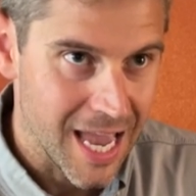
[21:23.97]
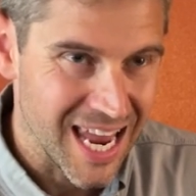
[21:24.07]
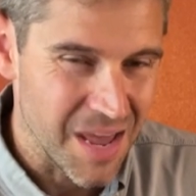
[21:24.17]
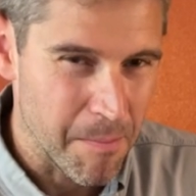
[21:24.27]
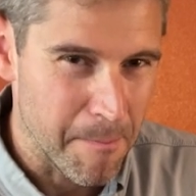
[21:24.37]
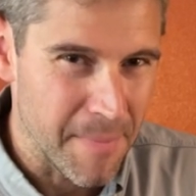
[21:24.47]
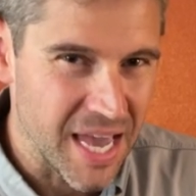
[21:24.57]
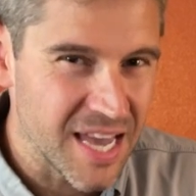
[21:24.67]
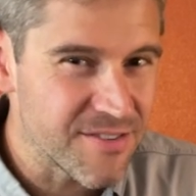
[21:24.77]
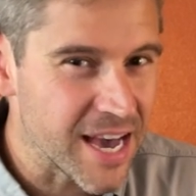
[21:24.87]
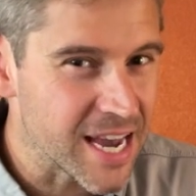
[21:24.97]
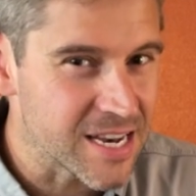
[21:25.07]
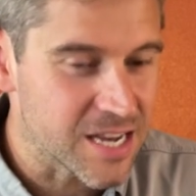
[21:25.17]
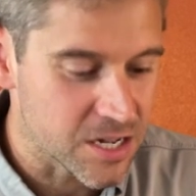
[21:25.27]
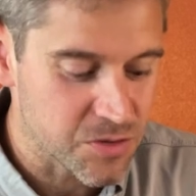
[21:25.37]
and it may have had a
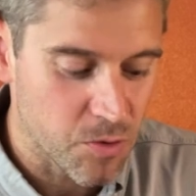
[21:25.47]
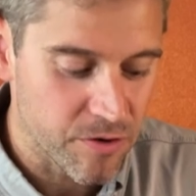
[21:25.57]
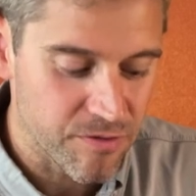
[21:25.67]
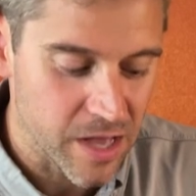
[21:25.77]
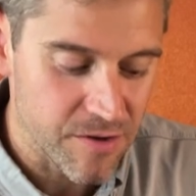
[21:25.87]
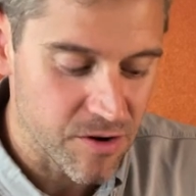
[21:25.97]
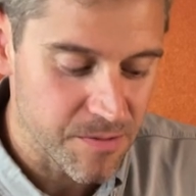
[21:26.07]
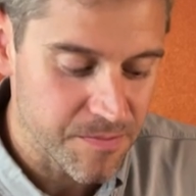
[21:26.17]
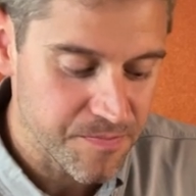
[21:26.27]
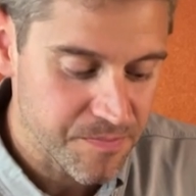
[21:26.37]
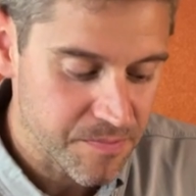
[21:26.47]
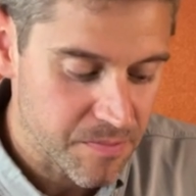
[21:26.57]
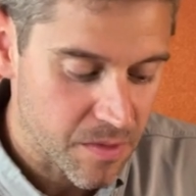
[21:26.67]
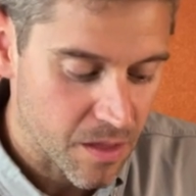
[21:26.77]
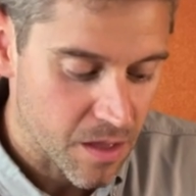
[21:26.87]
touch more flavor,
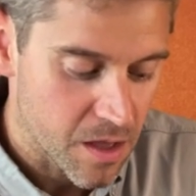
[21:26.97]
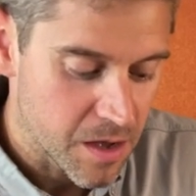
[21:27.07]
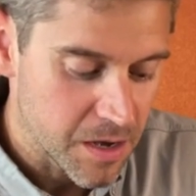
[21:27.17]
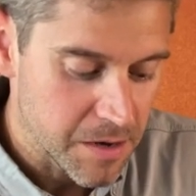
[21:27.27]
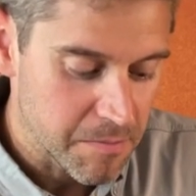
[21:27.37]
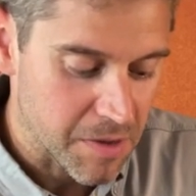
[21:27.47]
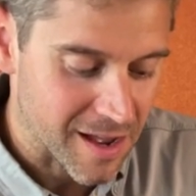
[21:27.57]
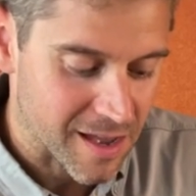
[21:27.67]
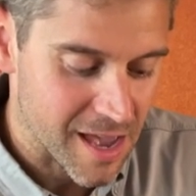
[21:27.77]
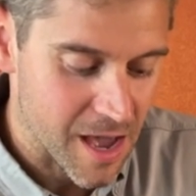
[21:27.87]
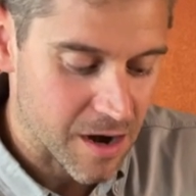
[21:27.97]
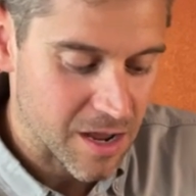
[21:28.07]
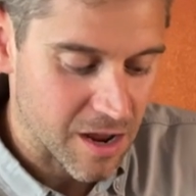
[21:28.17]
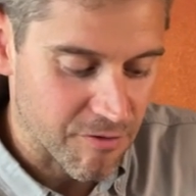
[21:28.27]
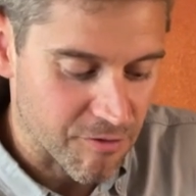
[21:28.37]
but I can't
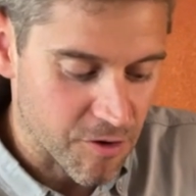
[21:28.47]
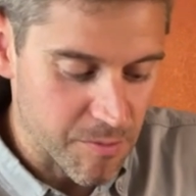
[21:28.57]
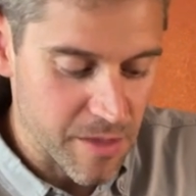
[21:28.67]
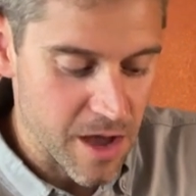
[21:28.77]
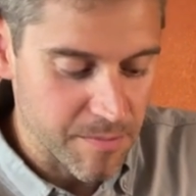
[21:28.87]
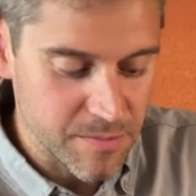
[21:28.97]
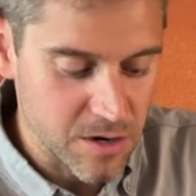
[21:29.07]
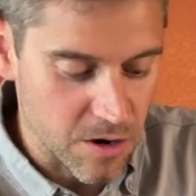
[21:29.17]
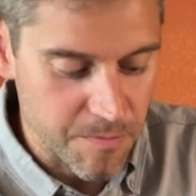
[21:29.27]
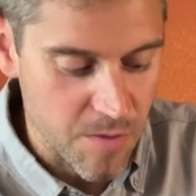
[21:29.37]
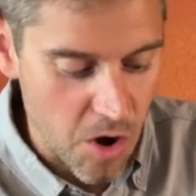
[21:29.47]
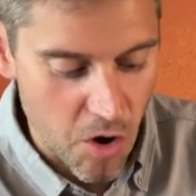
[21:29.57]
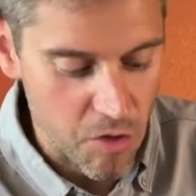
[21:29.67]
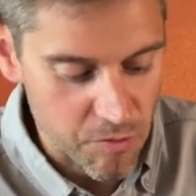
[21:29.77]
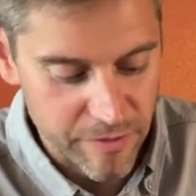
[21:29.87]
confirm that. Here, I'll
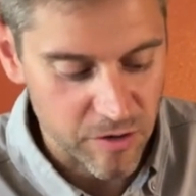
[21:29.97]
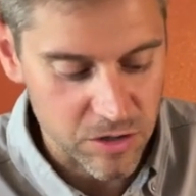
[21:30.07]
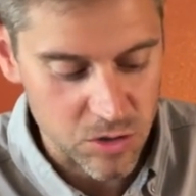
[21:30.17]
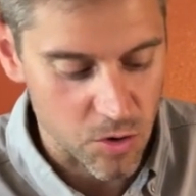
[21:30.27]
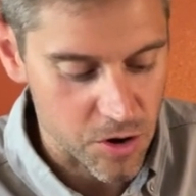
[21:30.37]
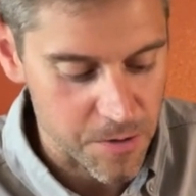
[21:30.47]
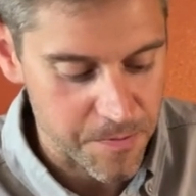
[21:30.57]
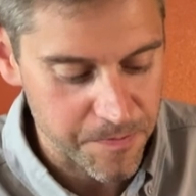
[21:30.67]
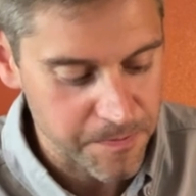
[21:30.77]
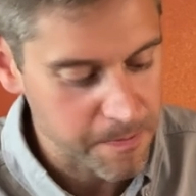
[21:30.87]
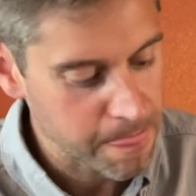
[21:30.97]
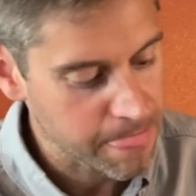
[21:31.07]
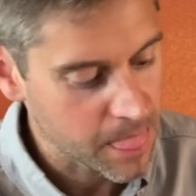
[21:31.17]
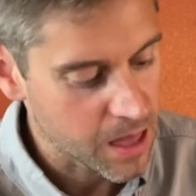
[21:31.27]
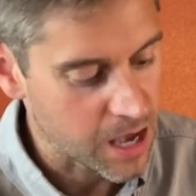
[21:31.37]
go the reverse order.
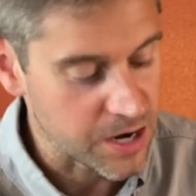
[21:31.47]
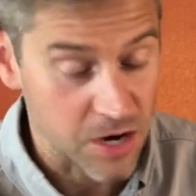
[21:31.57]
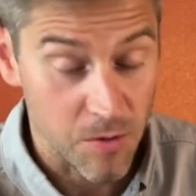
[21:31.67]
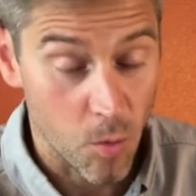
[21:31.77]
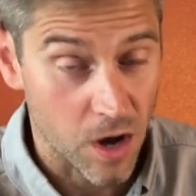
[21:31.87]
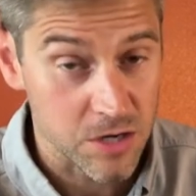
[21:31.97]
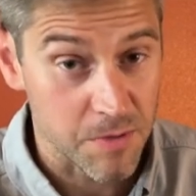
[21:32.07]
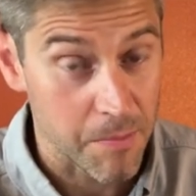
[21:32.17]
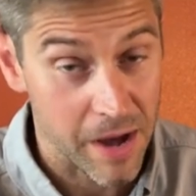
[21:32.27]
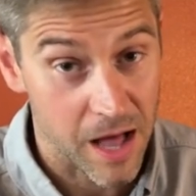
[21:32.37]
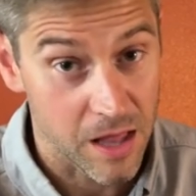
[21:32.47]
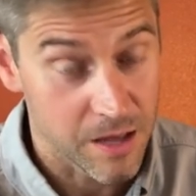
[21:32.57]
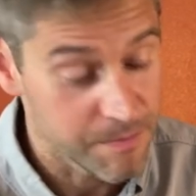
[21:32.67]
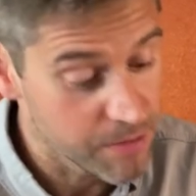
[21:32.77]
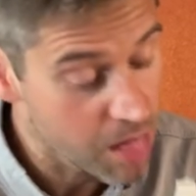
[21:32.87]
I didn't wash my palate,